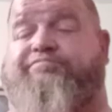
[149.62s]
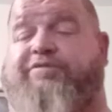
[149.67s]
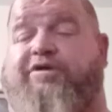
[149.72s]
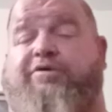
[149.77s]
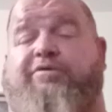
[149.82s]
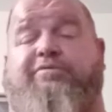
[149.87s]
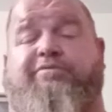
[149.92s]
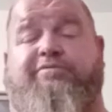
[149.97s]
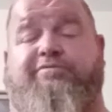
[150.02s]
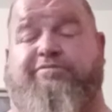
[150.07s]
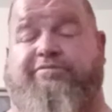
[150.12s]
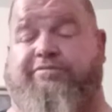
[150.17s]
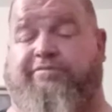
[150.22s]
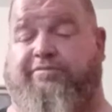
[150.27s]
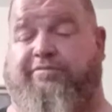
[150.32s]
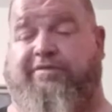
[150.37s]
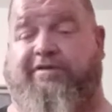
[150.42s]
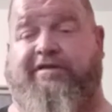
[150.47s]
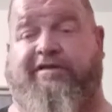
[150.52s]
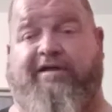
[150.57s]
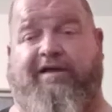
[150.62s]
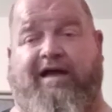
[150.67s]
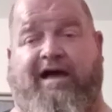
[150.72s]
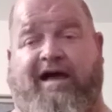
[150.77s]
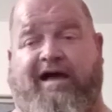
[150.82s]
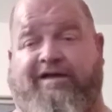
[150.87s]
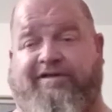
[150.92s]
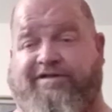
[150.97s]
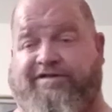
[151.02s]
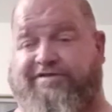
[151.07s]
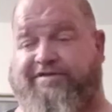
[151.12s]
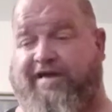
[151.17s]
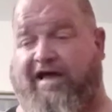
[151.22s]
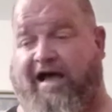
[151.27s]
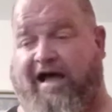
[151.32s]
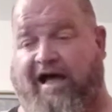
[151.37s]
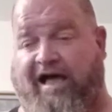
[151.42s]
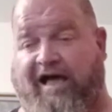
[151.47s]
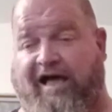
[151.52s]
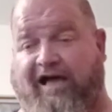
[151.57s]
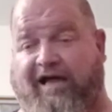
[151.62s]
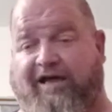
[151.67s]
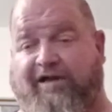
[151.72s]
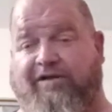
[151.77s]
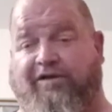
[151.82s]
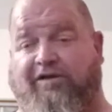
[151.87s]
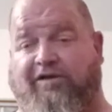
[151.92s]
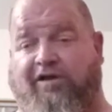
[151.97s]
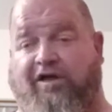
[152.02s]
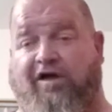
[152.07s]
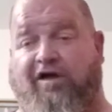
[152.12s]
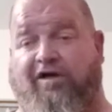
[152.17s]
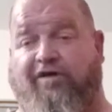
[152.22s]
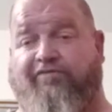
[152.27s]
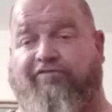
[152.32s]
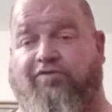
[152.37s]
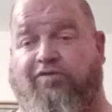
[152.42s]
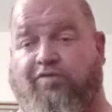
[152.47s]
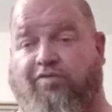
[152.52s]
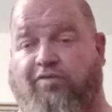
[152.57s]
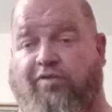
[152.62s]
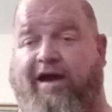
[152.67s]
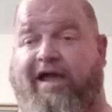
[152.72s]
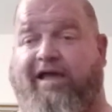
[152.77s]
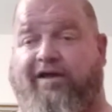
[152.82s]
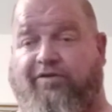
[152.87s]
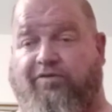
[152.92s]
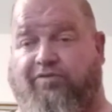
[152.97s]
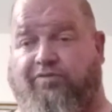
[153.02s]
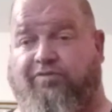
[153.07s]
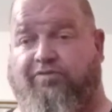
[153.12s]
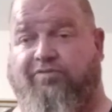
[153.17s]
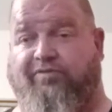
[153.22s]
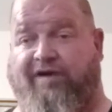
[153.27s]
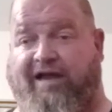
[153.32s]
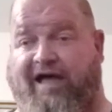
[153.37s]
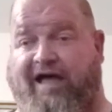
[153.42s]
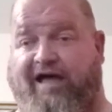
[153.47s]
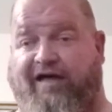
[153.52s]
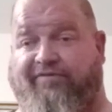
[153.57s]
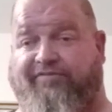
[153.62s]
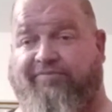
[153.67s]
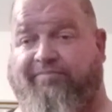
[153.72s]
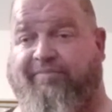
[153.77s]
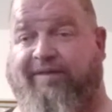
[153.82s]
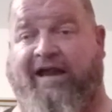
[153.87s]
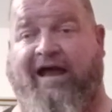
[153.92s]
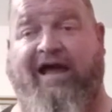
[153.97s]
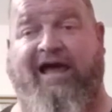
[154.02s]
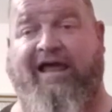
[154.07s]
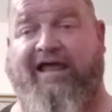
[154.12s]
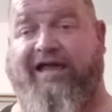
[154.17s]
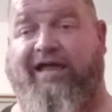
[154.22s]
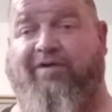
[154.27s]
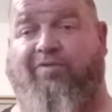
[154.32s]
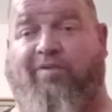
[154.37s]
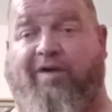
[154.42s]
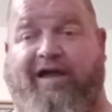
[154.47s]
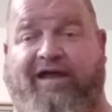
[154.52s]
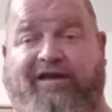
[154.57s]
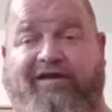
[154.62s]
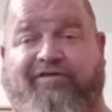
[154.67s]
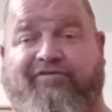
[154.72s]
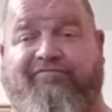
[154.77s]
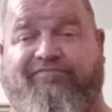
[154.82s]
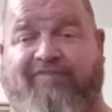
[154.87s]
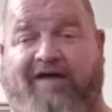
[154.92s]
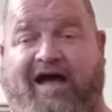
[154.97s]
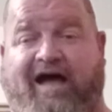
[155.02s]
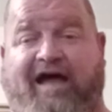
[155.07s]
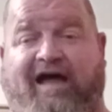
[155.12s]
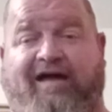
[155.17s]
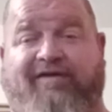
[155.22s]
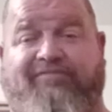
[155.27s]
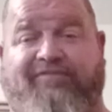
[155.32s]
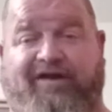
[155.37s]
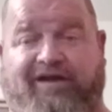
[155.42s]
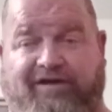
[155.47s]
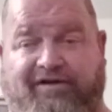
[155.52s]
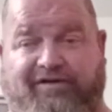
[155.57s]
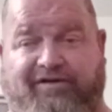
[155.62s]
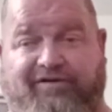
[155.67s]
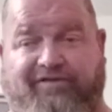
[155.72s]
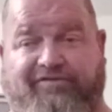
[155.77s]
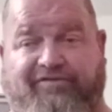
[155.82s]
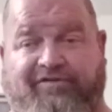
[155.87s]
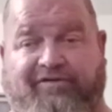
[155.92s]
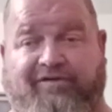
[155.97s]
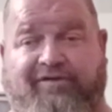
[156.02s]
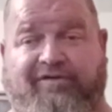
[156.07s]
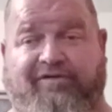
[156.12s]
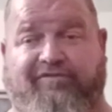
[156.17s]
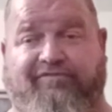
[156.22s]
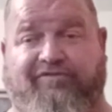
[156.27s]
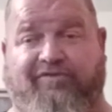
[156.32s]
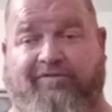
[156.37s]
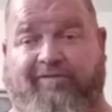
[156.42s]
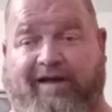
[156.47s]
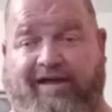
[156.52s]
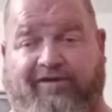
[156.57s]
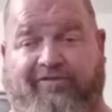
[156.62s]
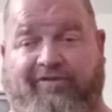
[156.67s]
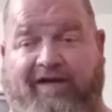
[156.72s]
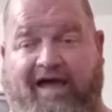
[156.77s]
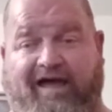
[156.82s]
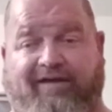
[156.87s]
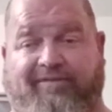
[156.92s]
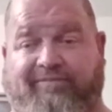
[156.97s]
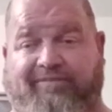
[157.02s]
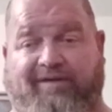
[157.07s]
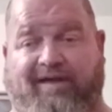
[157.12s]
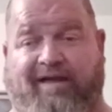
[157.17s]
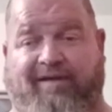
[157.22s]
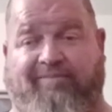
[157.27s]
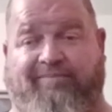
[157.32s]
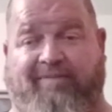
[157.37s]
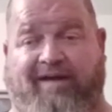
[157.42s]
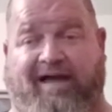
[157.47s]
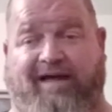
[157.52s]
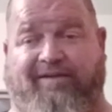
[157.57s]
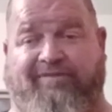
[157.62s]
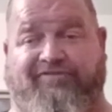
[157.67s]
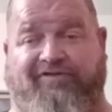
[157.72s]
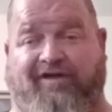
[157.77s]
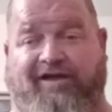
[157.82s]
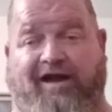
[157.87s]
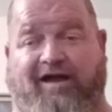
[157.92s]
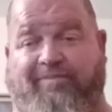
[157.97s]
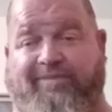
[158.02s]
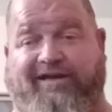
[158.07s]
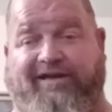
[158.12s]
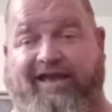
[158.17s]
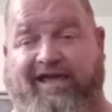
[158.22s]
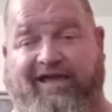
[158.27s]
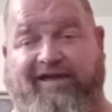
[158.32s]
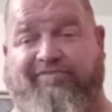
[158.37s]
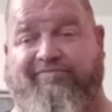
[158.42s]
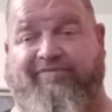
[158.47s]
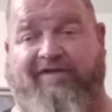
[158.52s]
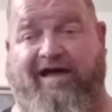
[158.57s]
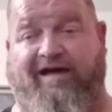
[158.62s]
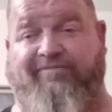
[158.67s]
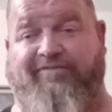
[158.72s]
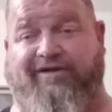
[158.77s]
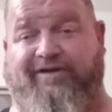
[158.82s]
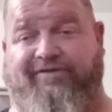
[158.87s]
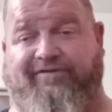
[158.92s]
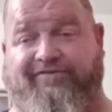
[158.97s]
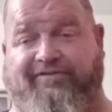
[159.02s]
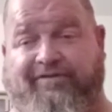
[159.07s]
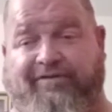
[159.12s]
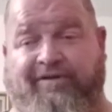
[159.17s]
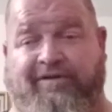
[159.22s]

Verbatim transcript: Dude, I just, I love Randall knives, but I ain't waiting five years for Randall. I, I, my son, I'll be dead in five years.